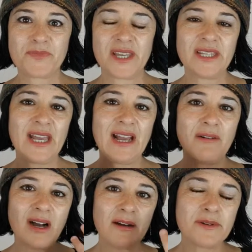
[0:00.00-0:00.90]
and
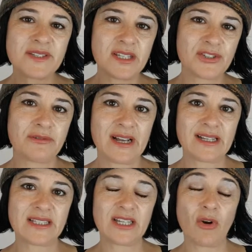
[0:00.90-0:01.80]
how I was
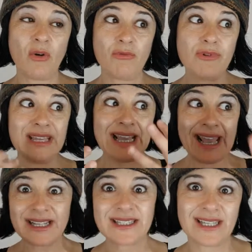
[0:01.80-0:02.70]
interacting or
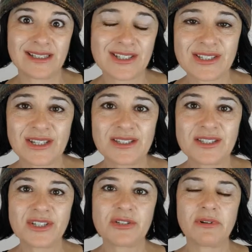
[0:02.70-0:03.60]
reacting to certain
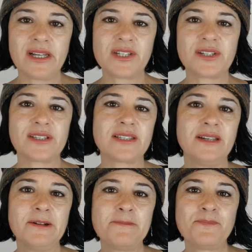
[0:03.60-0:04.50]
situations
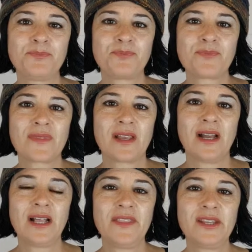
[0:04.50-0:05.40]

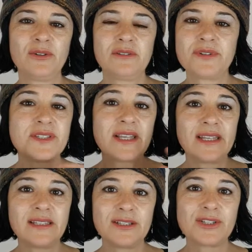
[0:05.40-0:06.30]
and then all of a
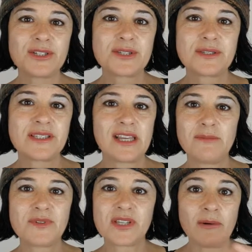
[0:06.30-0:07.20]
sudden it just
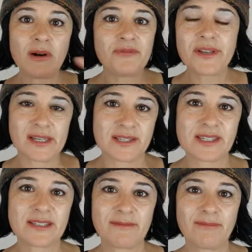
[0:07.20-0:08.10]
seemed so
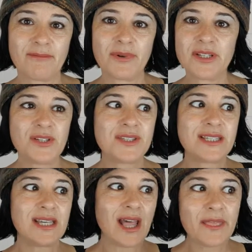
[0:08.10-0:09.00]
obvious when you'd
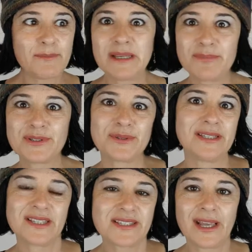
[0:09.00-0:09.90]
see other people
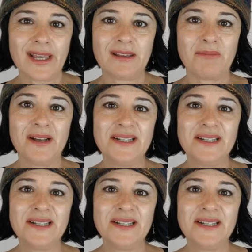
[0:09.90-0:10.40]
doing the same.